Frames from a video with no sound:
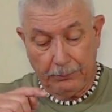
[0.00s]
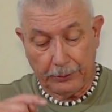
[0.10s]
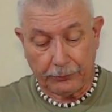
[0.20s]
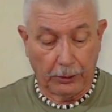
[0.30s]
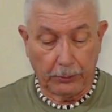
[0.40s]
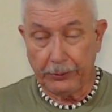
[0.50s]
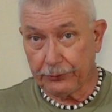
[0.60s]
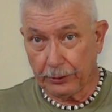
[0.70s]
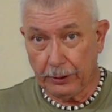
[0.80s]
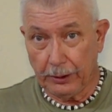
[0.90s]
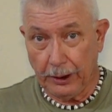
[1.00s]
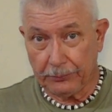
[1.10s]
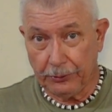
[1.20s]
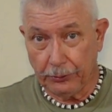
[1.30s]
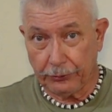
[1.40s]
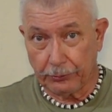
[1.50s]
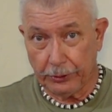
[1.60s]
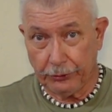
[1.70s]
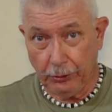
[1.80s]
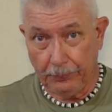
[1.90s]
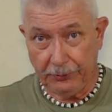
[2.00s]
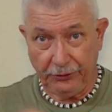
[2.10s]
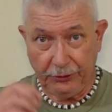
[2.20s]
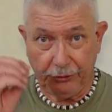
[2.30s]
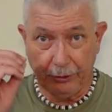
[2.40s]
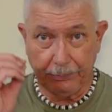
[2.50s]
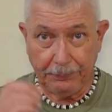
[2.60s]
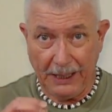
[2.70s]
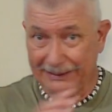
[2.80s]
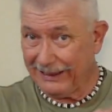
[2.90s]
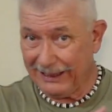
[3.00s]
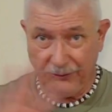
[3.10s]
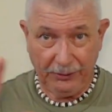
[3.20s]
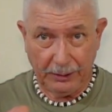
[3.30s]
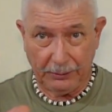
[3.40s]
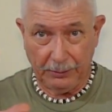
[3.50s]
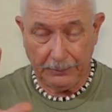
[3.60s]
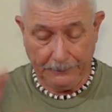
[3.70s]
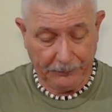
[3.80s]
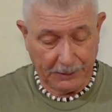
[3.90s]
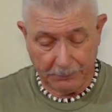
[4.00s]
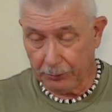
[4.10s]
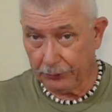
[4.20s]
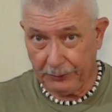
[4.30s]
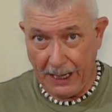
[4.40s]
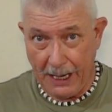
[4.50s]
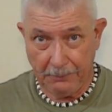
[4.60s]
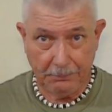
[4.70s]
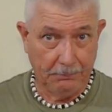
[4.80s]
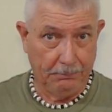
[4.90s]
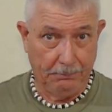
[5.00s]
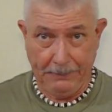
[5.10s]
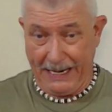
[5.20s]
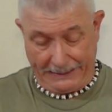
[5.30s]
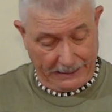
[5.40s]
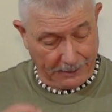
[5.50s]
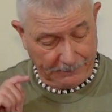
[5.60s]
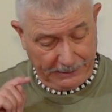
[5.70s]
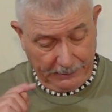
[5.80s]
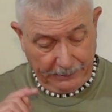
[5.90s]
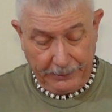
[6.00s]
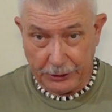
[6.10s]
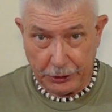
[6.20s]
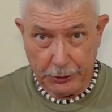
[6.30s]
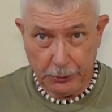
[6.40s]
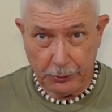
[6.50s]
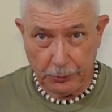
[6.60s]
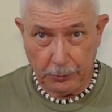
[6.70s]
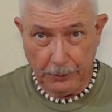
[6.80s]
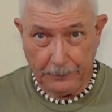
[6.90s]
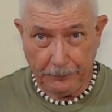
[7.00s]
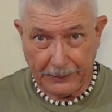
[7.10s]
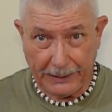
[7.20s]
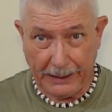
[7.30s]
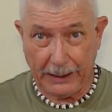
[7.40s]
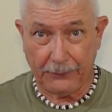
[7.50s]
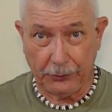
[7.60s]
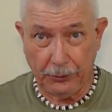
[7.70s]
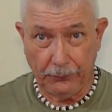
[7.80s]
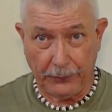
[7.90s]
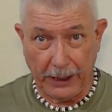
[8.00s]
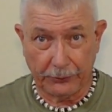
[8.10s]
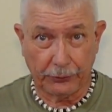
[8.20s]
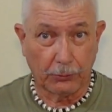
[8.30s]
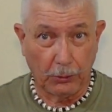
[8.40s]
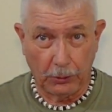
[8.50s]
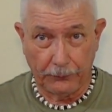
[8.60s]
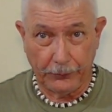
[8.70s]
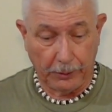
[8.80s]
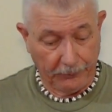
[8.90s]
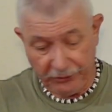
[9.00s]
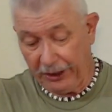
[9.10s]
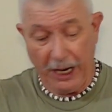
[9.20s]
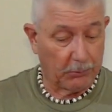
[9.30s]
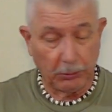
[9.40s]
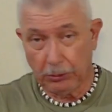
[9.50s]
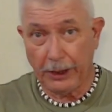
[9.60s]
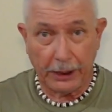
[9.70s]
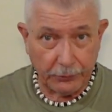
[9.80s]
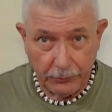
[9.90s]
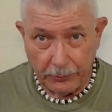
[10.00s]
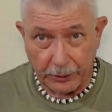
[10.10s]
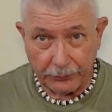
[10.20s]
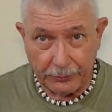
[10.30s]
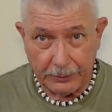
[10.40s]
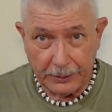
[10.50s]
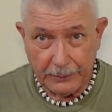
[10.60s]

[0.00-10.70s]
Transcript: it's going to return up to its original position, but that's it. Push down, back up. You have to advance the roll of film. This camera will not do this.